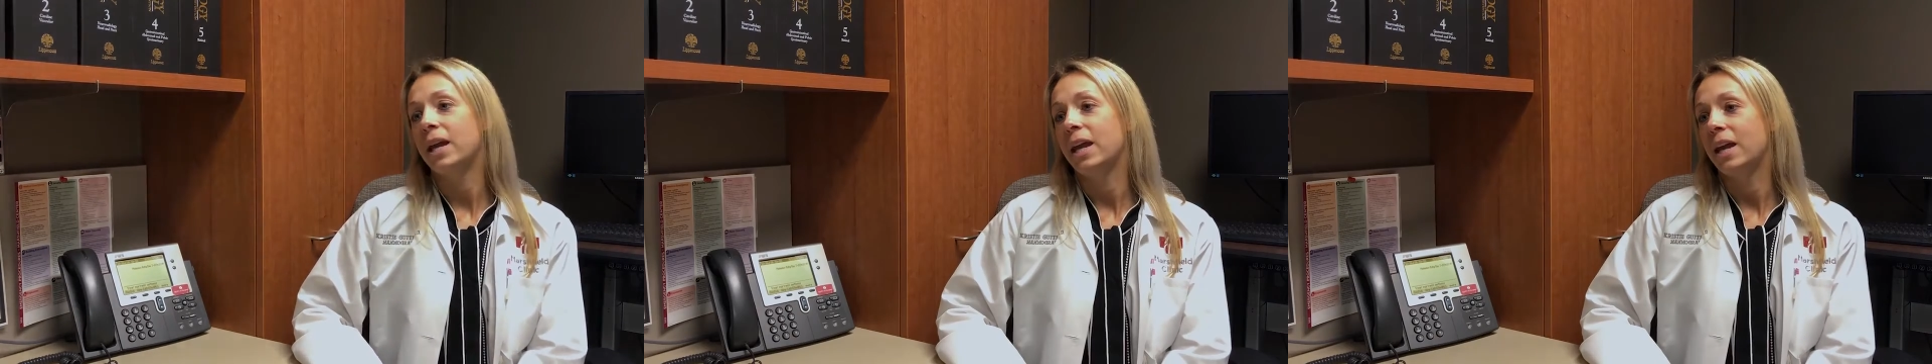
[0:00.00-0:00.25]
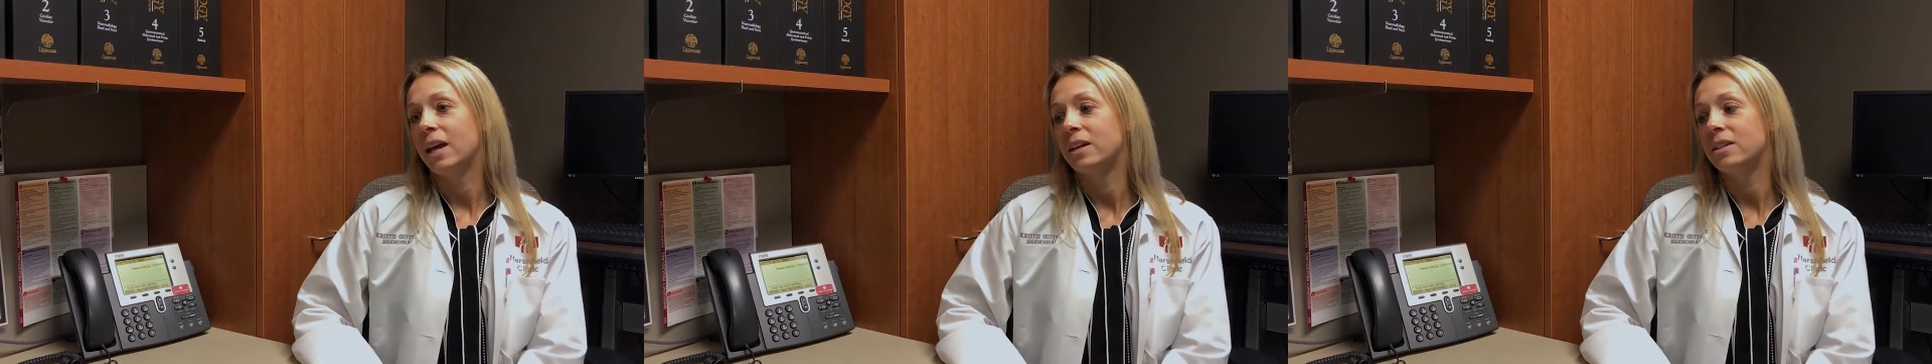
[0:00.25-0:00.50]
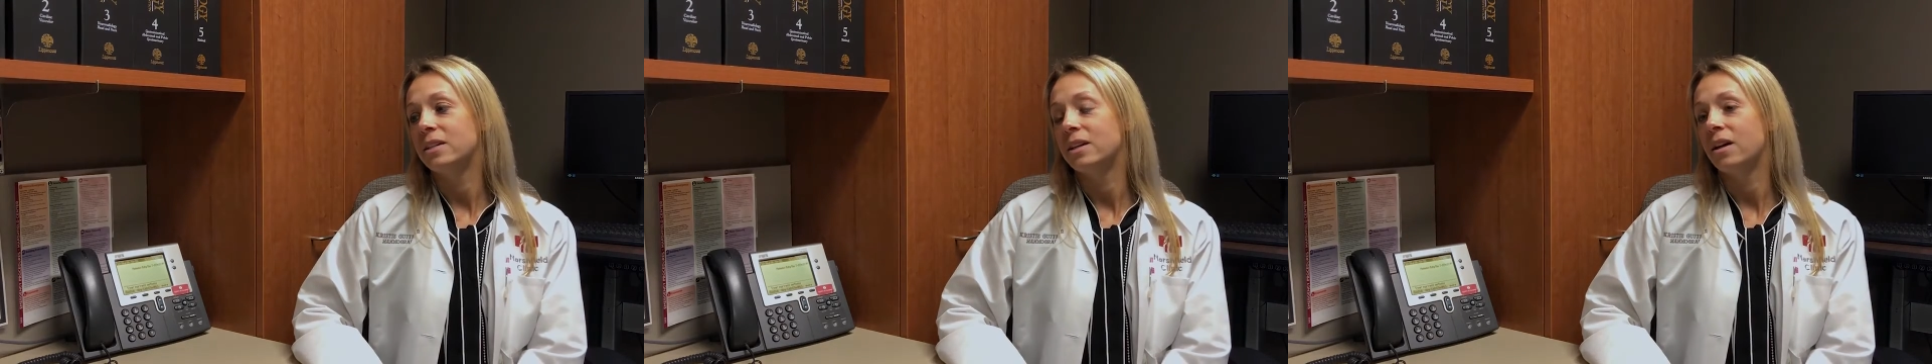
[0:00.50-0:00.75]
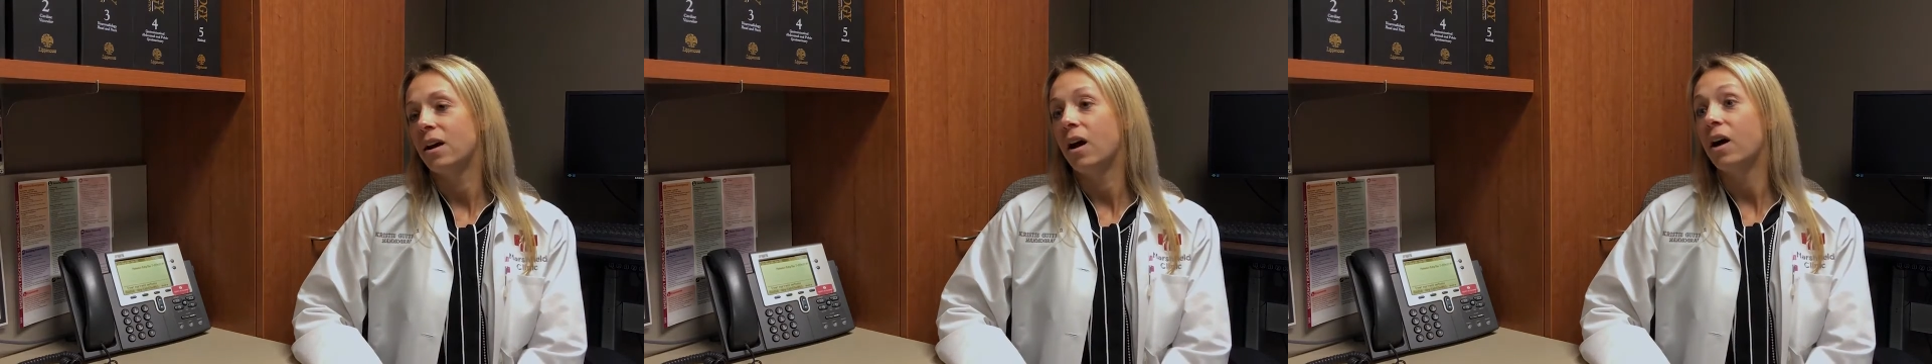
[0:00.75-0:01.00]
and
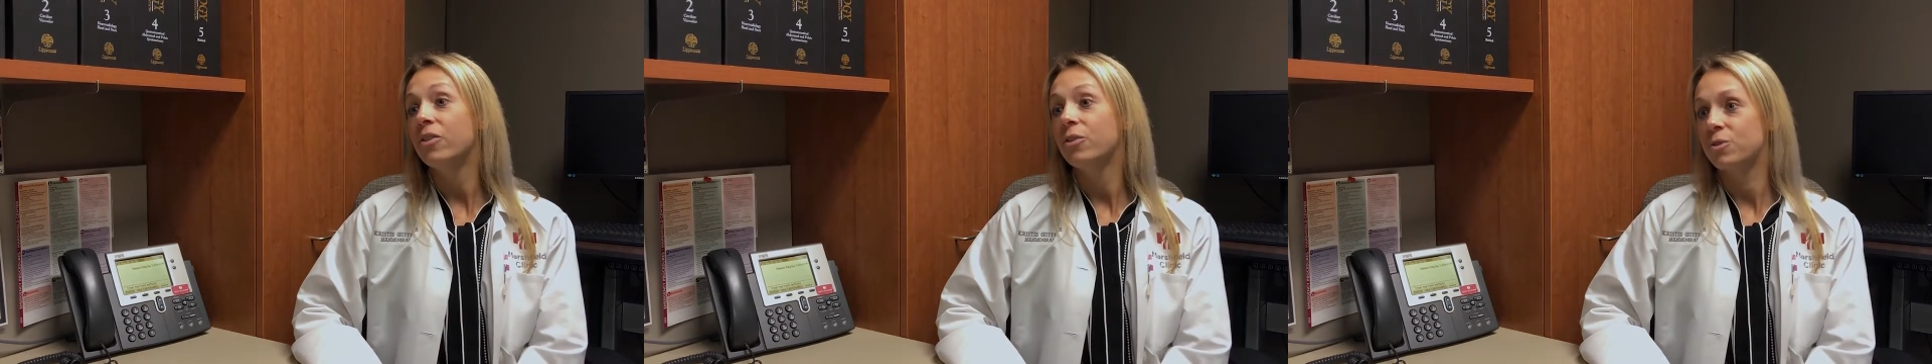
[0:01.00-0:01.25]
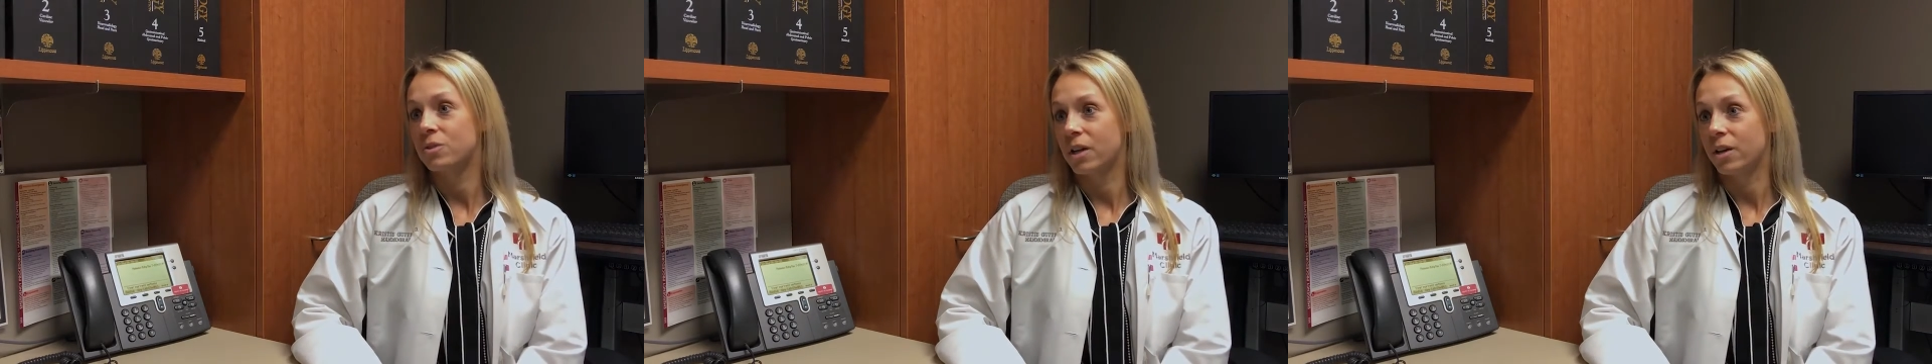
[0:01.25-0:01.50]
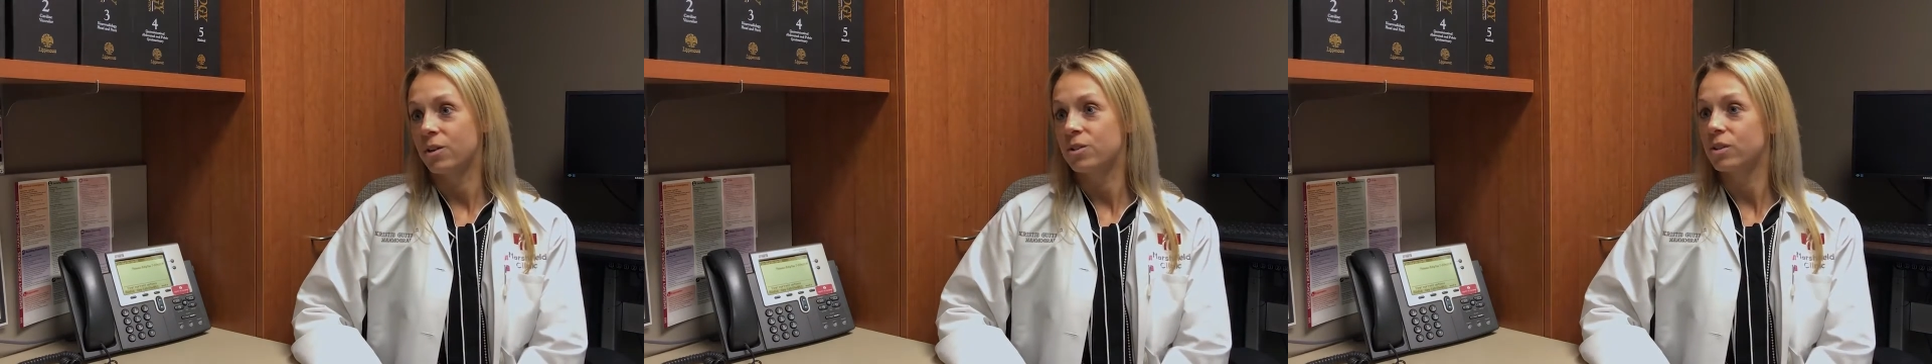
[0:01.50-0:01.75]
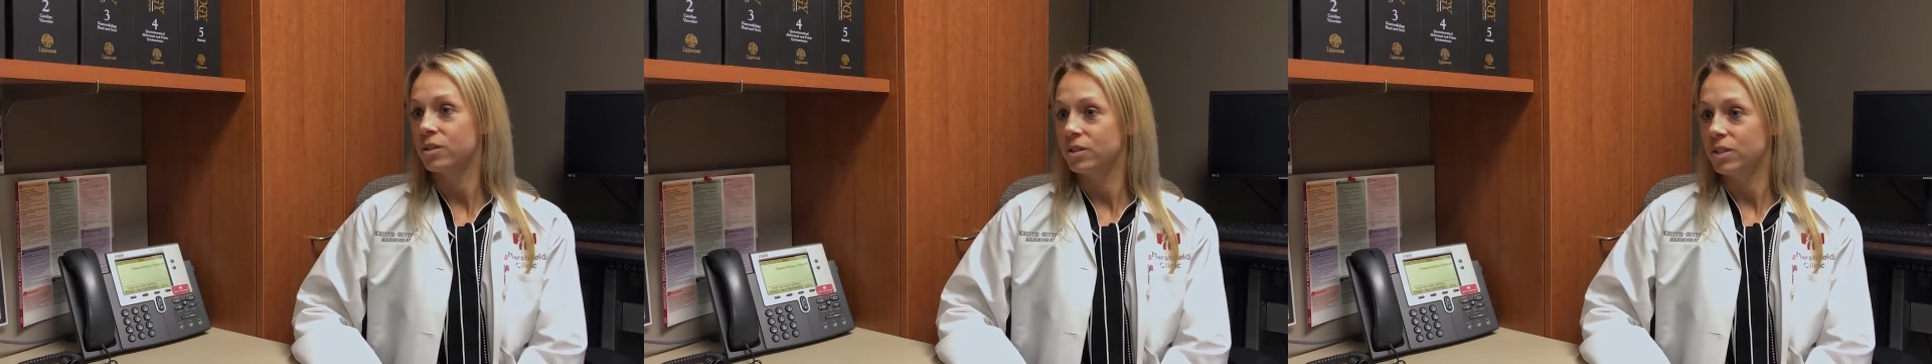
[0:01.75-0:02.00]
on those
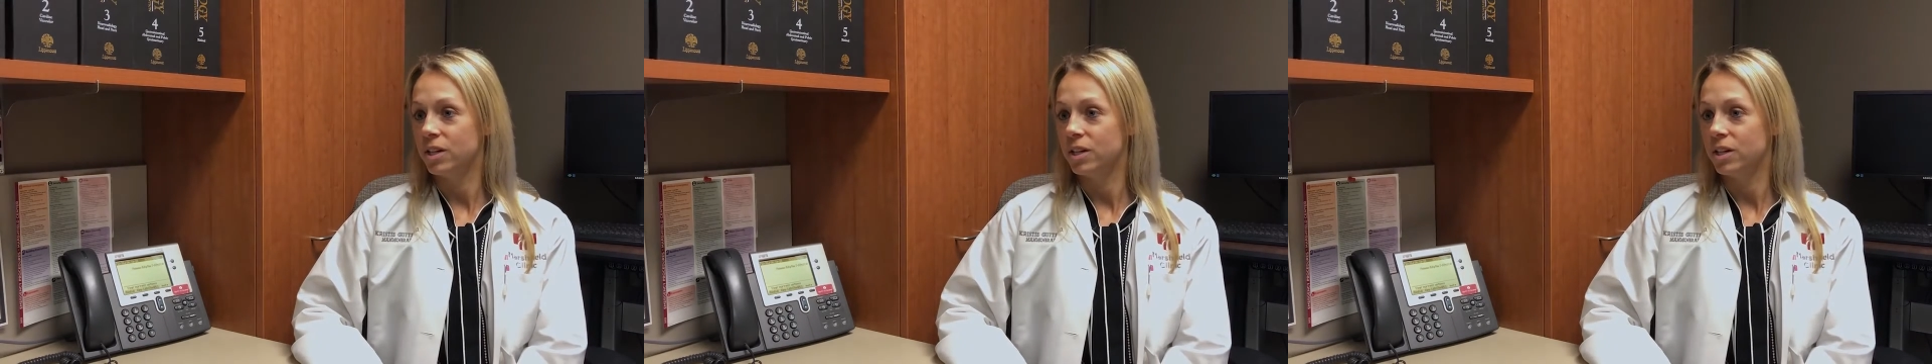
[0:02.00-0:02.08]
letters, uh,